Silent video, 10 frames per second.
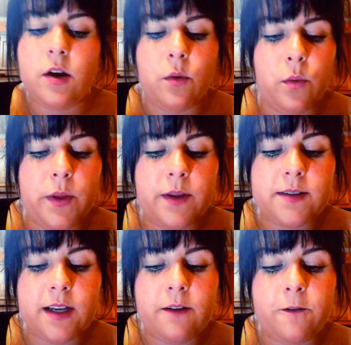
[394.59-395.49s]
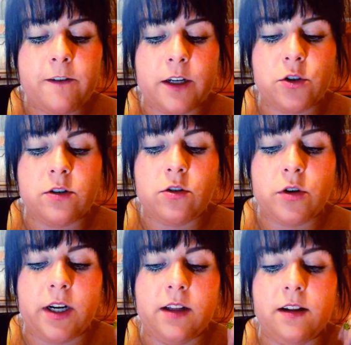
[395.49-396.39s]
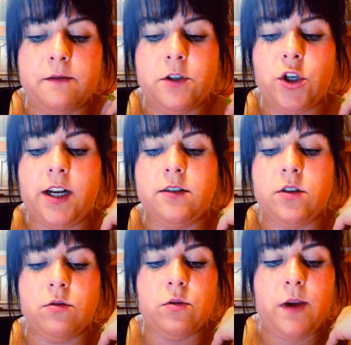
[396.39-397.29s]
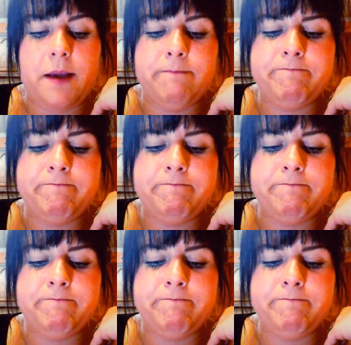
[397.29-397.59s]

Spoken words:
When the site of infection is treated, the lymphangitis goes away.